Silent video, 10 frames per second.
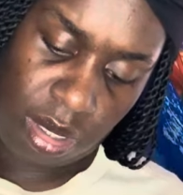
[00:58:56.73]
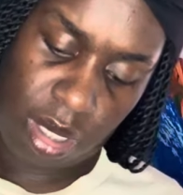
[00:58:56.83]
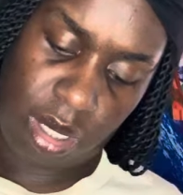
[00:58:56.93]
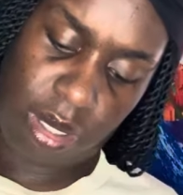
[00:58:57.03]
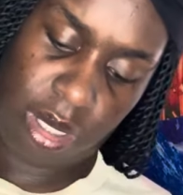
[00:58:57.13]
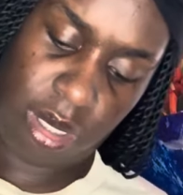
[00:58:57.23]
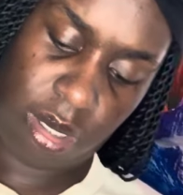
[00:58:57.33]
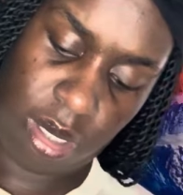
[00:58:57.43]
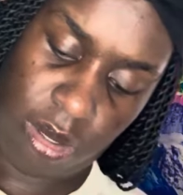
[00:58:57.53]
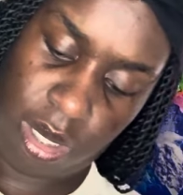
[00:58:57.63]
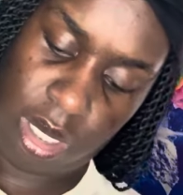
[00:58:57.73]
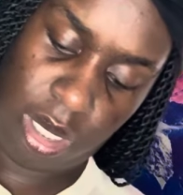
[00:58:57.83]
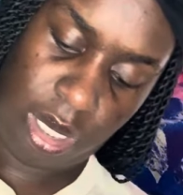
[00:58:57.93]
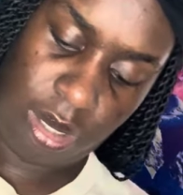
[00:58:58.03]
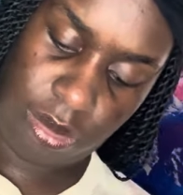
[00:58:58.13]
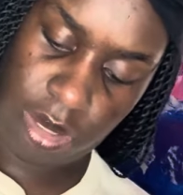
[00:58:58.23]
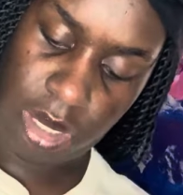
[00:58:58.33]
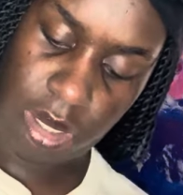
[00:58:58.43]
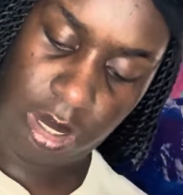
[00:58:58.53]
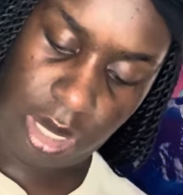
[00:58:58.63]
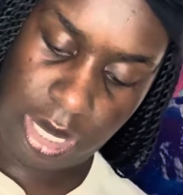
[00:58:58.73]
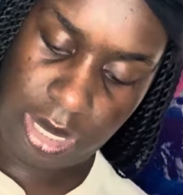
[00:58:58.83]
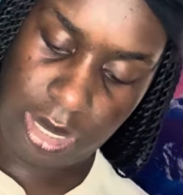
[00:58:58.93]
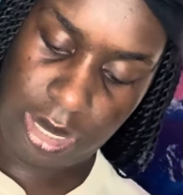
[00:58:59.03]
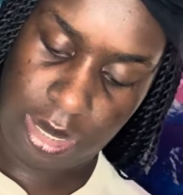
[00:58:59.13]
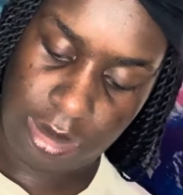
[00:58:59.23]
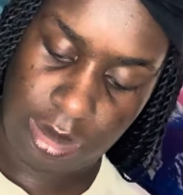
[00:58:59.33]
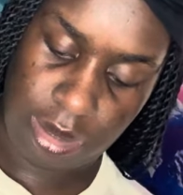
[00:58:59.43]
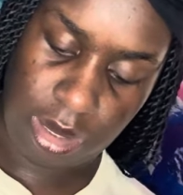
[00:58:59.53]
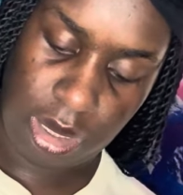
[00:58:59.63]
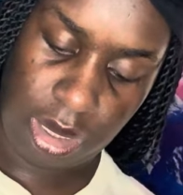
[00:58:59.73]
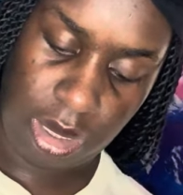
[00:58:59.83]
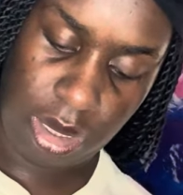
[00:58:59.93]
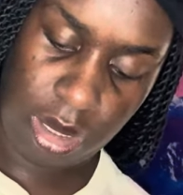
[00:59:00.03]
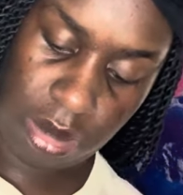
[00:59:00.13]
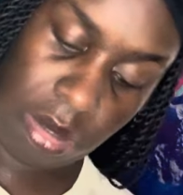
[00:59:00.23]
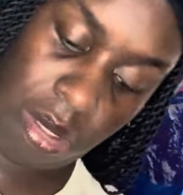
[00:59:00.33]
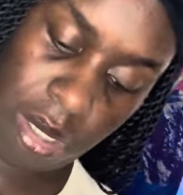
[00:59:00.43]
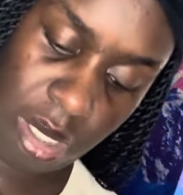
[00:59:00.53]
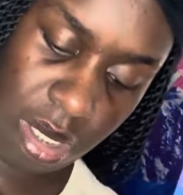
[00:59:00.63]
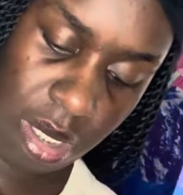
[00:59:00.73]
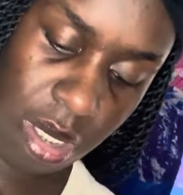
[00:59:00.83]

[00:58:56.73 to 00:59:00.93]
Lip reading: All right. Okay, I'll do that. R-I-S-E. Okay.